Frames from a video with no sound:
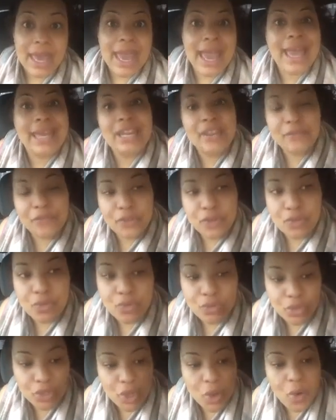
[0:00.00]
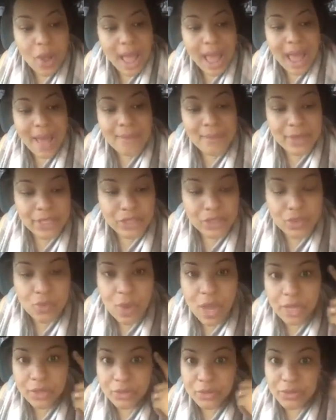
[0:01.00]
And if you so happen to
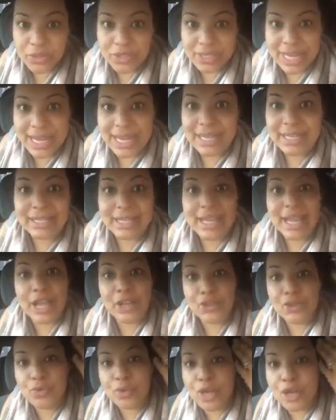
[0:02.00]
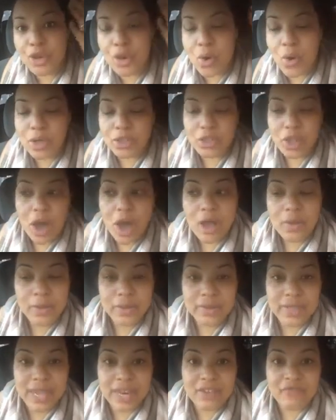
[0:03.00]
understand it and you can go along
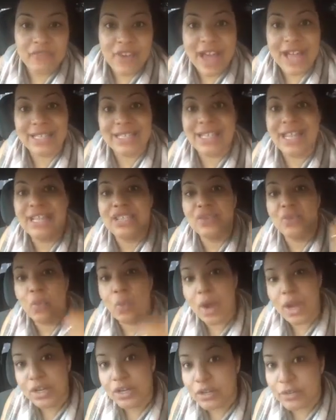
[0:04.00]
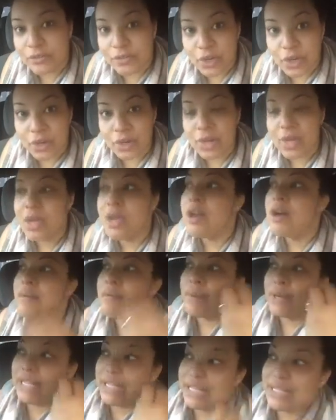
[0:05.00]
with that advice, that's wonderful.
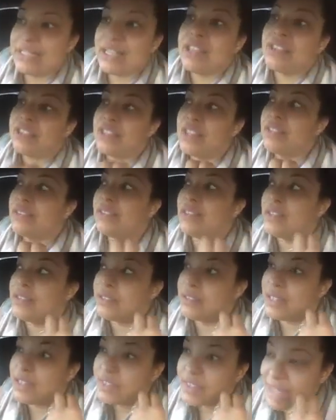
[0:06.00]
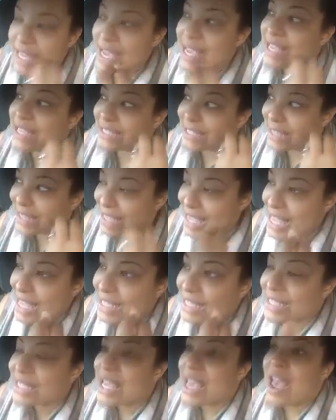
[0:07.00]
But the thing is
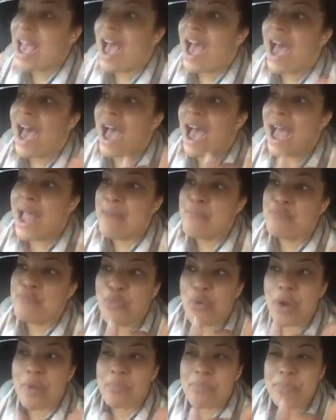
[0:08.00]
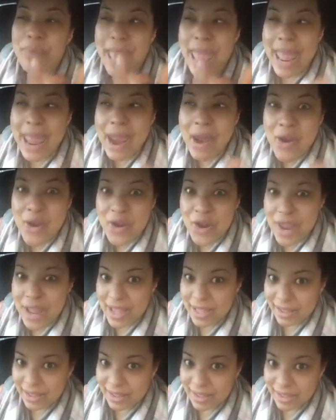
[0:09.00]
this: I'm
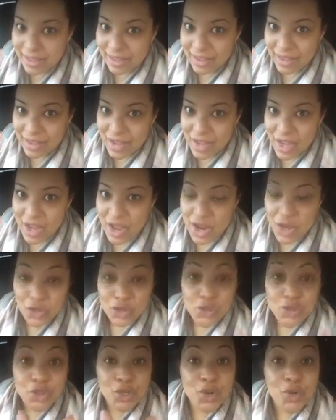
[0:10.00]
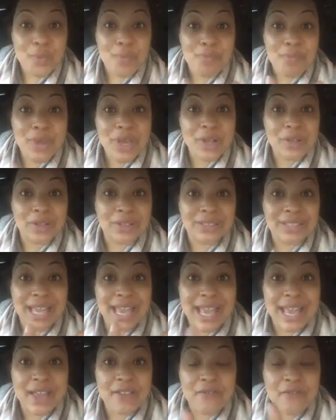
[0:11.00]
preparing to build
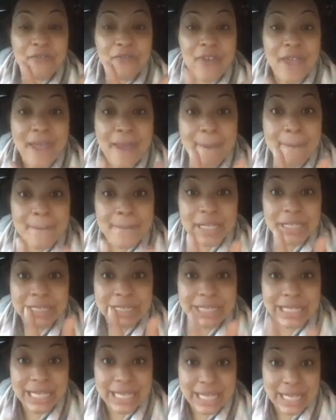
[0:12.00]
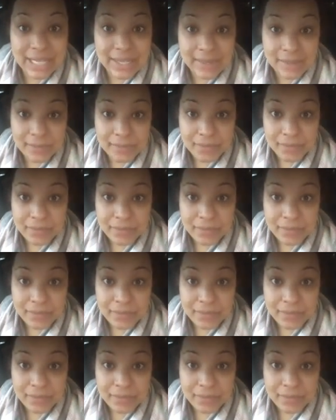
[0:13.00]
a family.